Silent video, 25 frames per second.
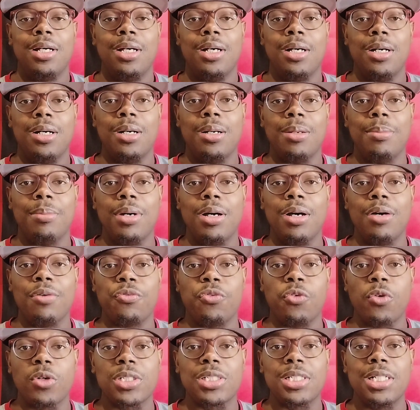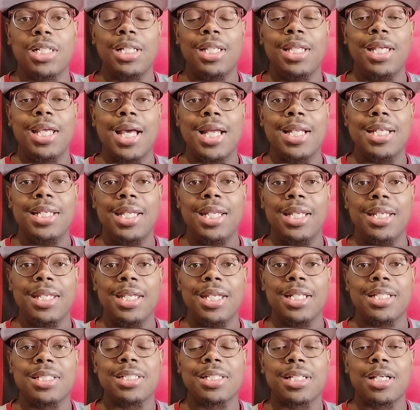Unfortunately, I
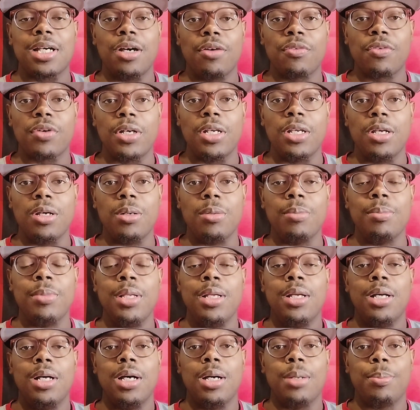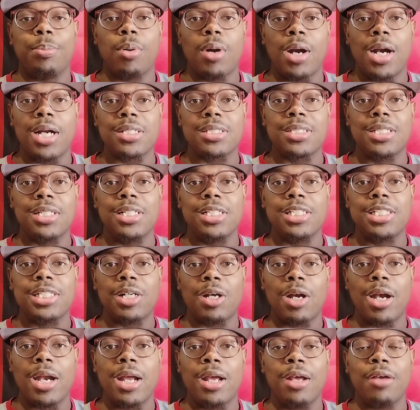didn't get to cover him prior to the
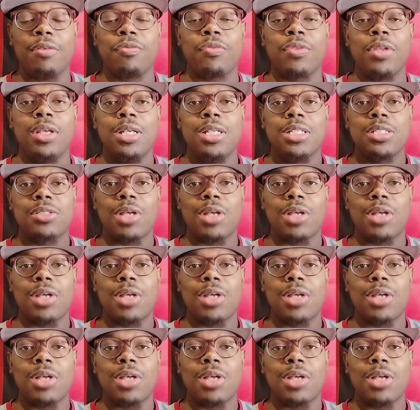draft.